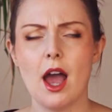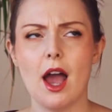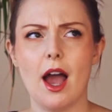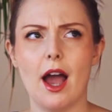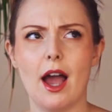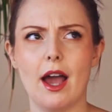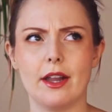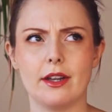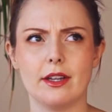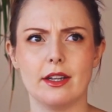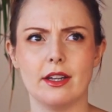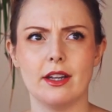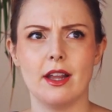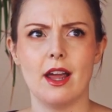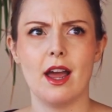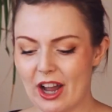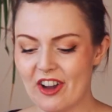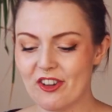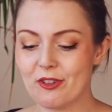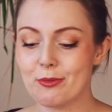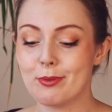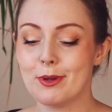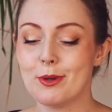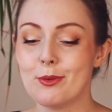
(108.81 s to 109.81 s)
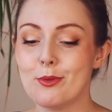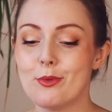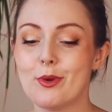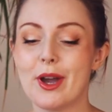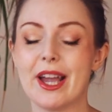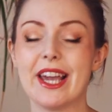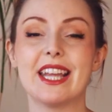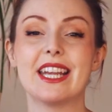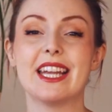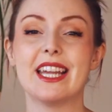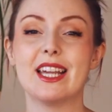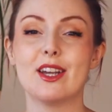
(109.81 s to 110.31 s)
and I've been
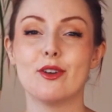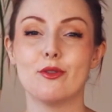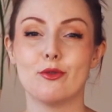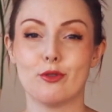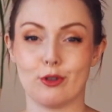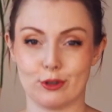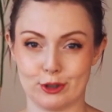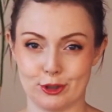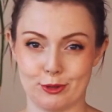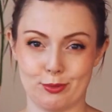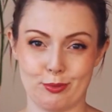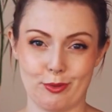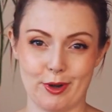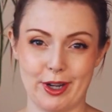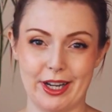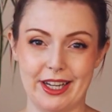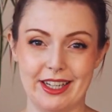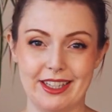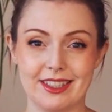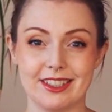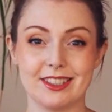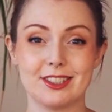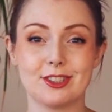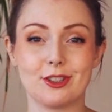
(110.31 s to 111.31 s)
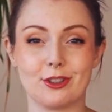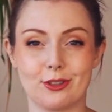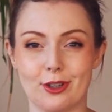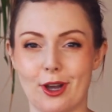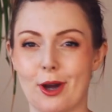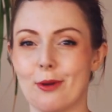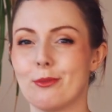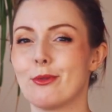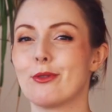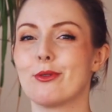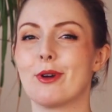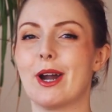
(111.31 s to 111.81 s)
waiting for spring to
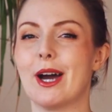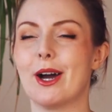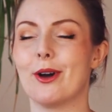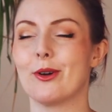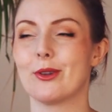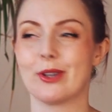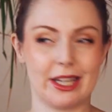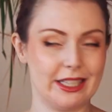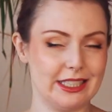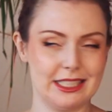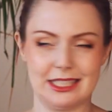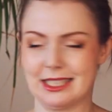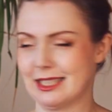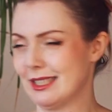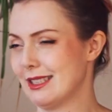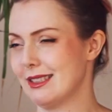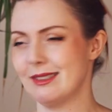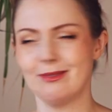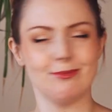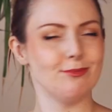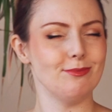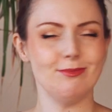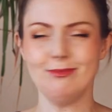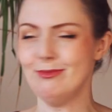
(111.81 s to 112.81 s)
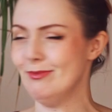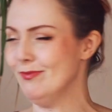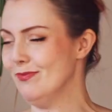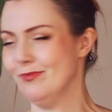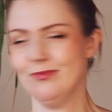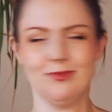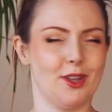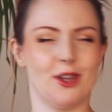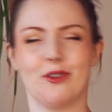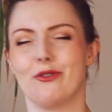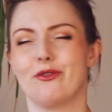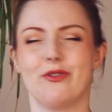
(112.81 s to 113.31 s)
come around, and it's
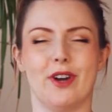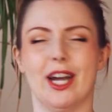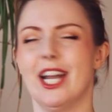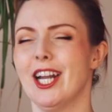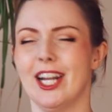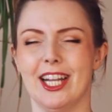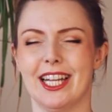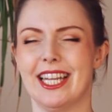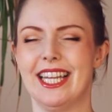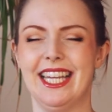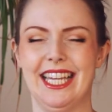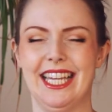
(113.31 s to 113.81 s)
finally